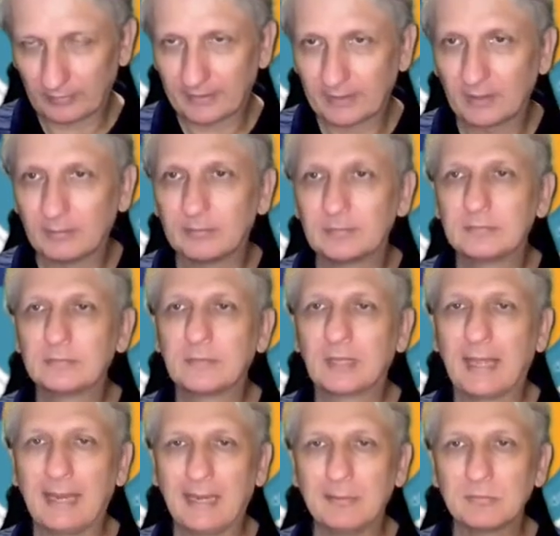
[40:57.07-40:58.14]
And that's what the
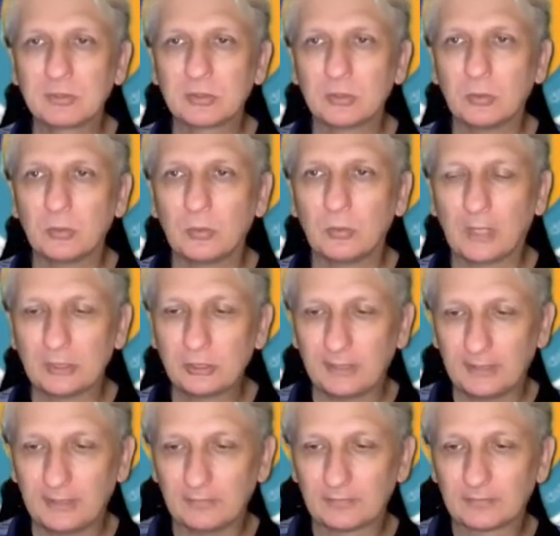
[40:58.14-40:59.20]
curriculum aims
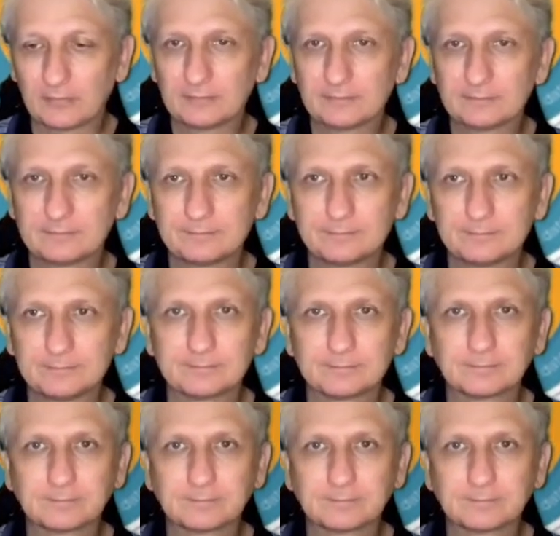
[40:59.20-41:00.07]
to achieve.